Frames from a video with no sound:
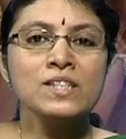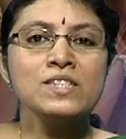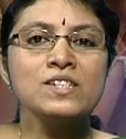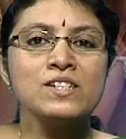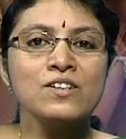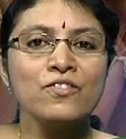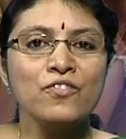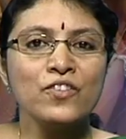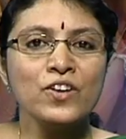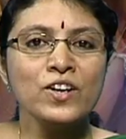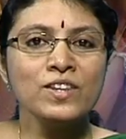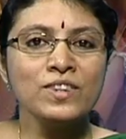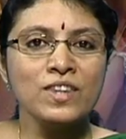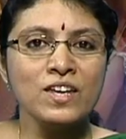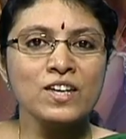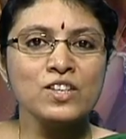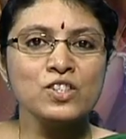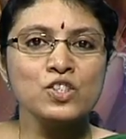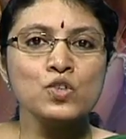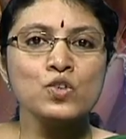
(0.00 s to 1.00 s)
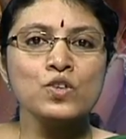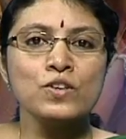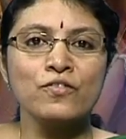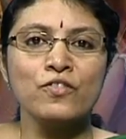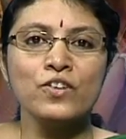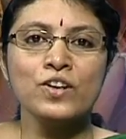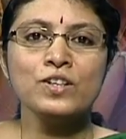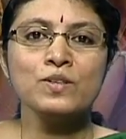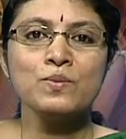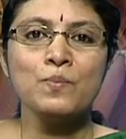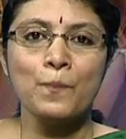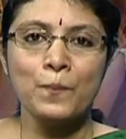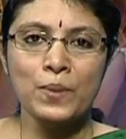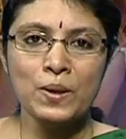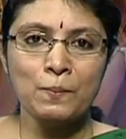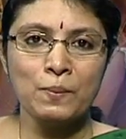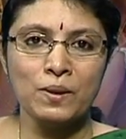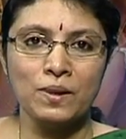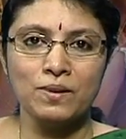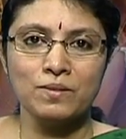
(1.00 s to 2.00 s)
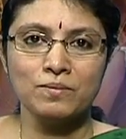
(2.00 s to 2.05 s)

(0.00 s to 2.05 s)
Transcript: different things to different people.